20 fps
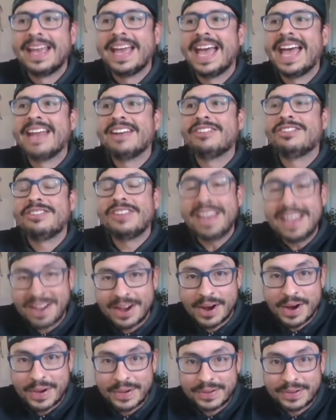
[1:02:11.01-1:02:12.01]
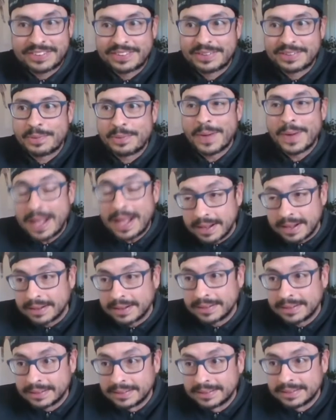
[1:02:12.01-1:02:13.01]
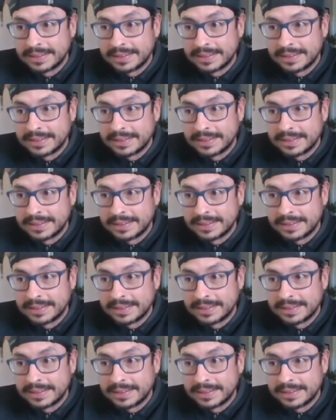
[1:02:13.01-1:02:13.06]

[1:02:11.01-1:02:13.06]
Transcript: And she goes, well,